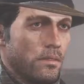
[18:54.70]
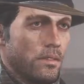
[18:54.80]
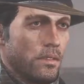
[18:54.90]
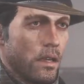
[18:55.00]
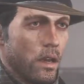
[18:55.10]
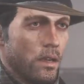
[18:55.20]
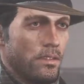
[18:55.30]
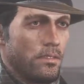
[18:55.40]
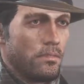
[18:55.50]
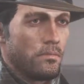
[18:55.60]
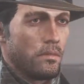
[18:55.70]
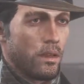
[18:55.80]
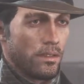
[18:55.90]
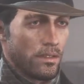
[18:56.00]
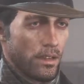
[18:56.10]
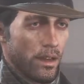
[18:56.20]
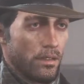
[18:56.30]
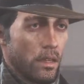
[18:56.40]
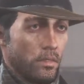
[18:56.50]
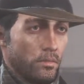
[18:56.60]
Sorry, but
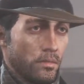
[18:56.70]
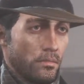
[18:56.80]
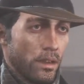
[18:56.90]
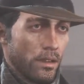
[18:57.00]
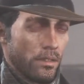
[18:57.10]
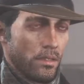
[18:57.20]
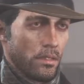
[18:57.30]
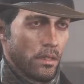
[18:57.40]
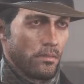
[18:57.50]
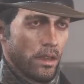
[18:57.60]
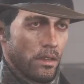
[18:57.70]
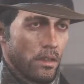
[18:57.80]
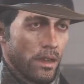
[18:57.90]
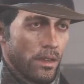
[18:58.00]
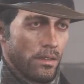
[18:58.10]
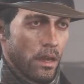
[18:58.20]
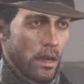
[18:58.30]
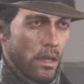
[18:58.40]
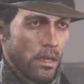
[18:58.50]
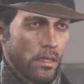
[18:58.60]
stealing's off limits. I'm returning this
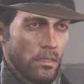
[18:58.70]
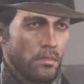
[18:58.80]
sack.